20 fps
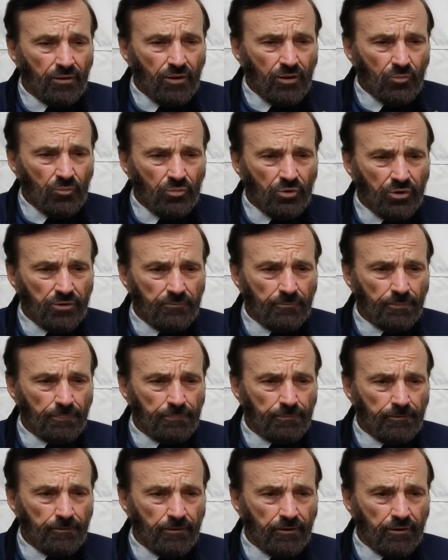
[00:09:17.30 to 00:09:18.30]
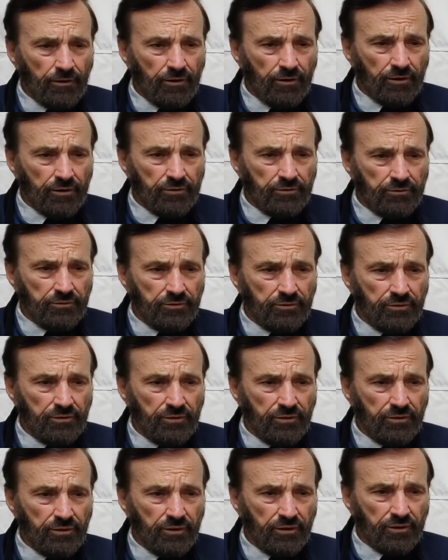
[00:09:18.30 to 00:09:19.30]
But on
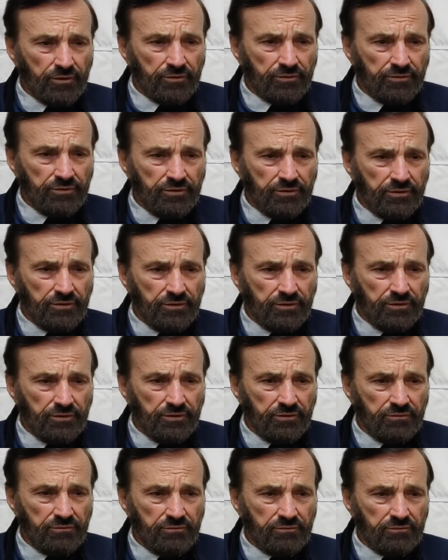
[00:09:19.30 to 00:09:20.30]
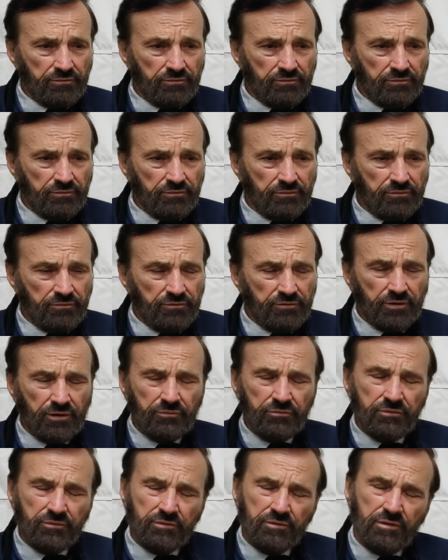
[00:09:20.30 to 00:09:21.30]
the
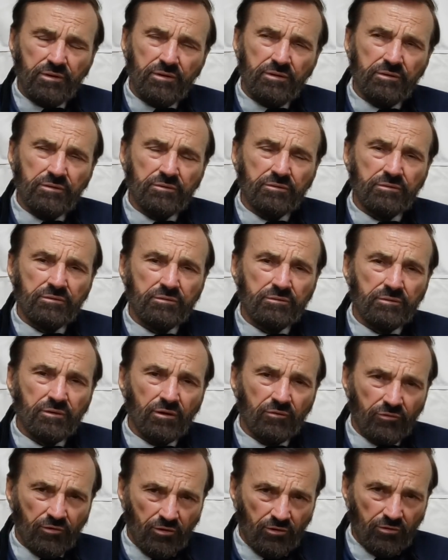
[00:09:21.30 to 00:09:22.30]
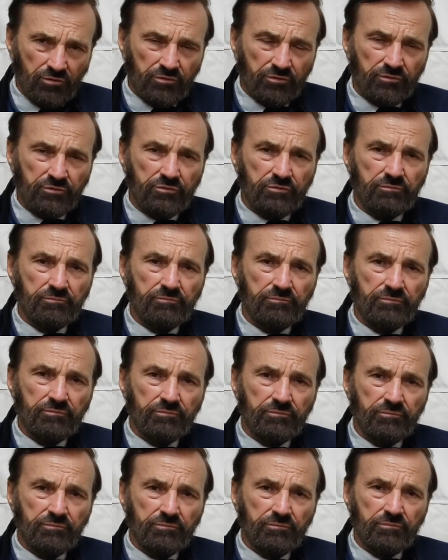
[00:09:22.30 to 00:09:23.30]
17th of August,
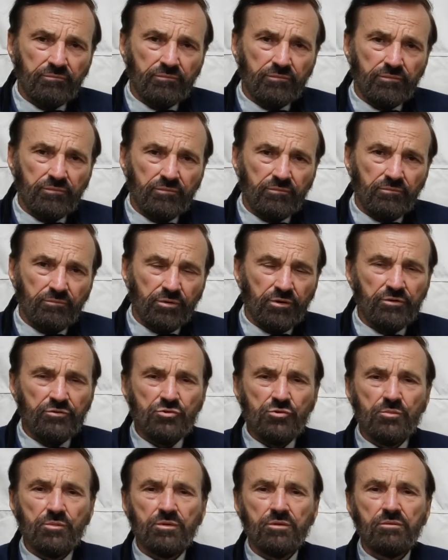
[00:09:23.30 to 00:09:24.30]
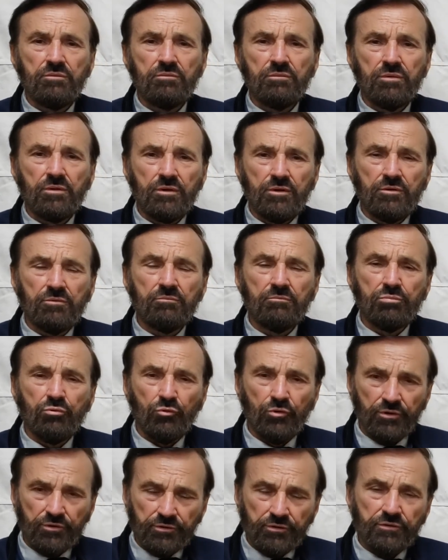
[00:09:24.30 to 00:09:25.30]
Benjamin M.
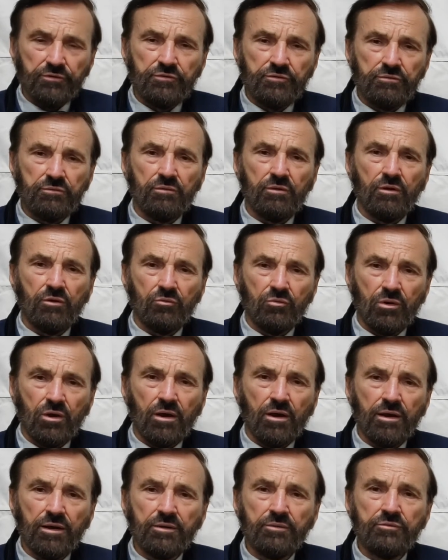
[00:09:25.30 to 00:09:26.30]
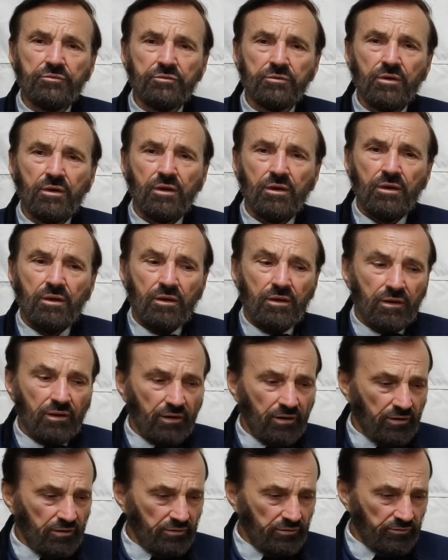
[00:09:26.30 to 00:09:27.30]
Prentice arrives
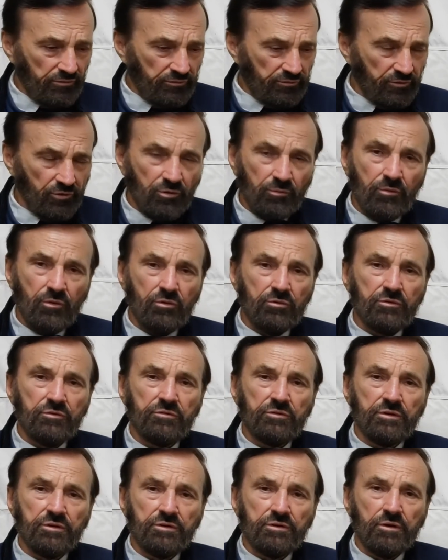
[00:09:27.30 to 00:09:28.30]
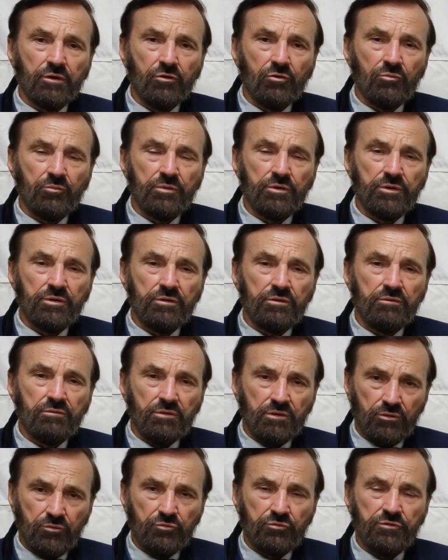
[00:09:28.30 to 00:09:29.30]
and ceremoniously told me
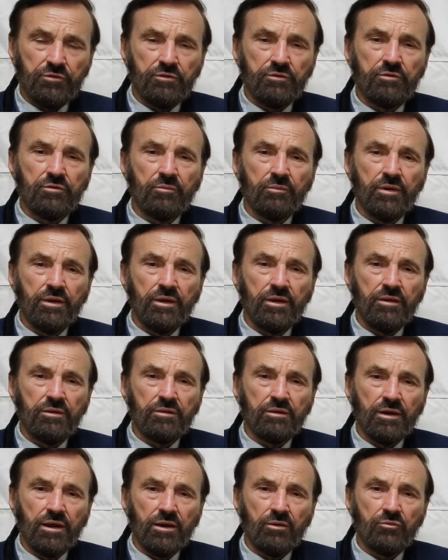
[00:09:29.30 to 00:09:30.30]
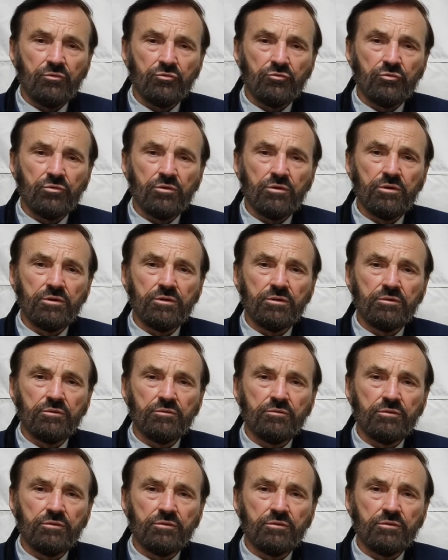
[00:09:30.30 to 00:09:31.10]
he was in command and I was relieved,